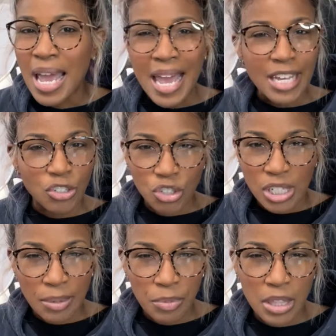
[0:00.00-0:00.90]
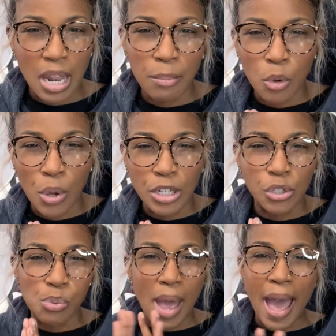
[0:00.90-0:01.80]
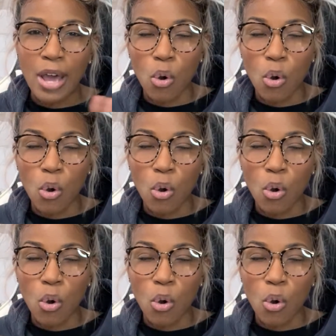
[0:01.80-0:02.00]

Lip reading: It's just something that I'm going to add